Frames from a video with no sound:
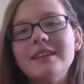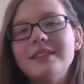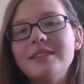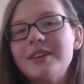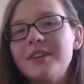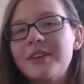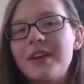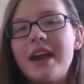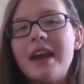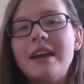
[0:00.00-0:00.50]

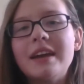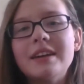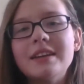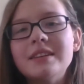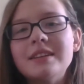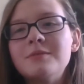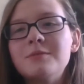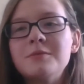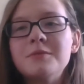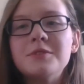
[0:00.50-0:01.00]

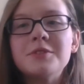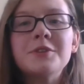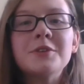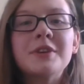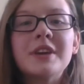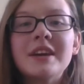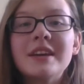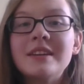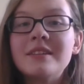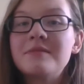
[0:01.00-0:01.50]
Okay, you
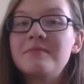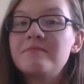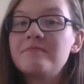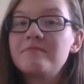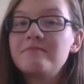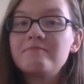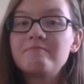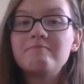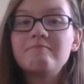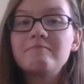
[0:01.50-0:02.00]
can
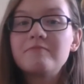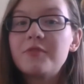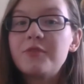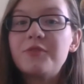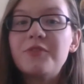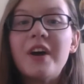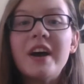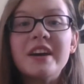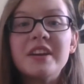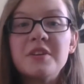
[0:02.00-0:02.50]

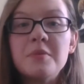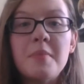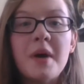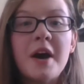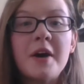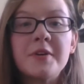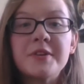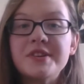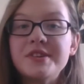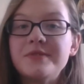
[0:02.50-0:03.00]
fight
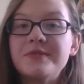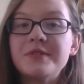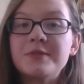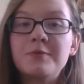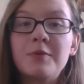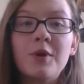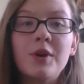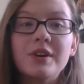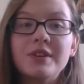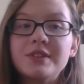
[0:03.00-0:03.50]
about if it
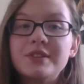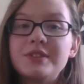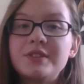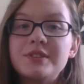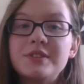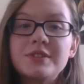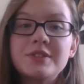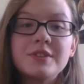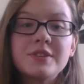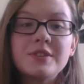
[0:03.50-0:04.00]

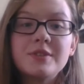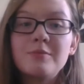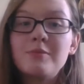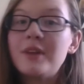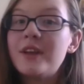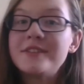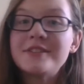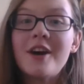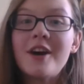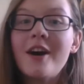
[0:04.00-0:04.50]
was
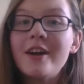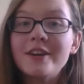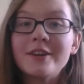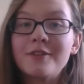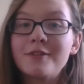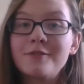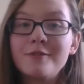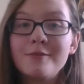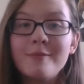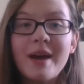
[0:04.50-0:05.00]
platonic
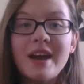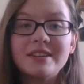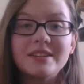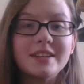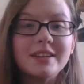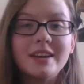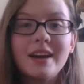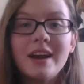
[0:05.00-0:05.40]
or romantic.